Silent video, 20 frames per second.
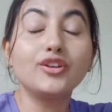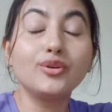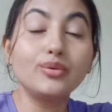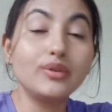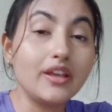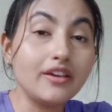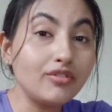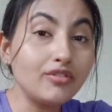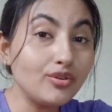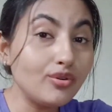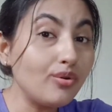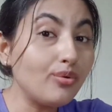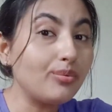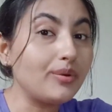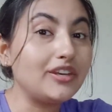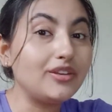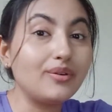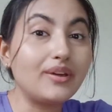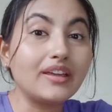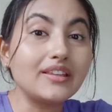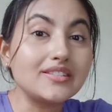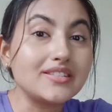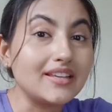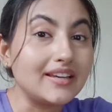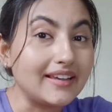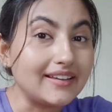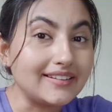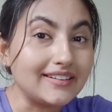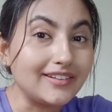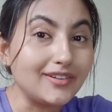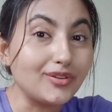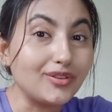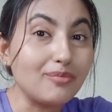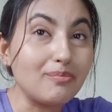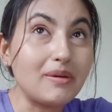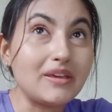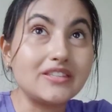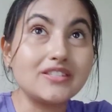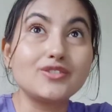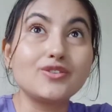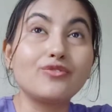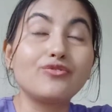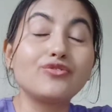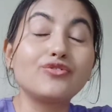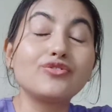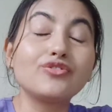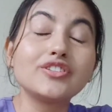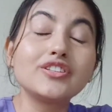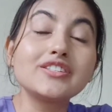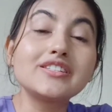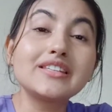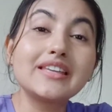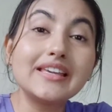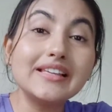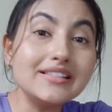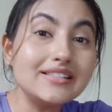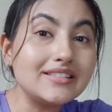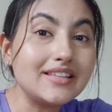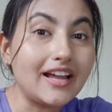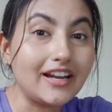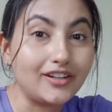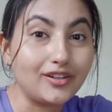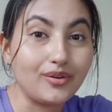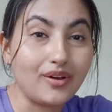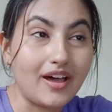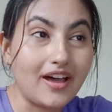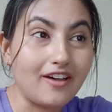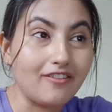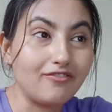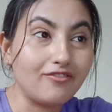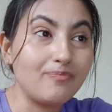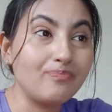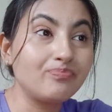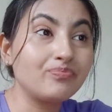You never know when you get selected on the basis of the skills that you have.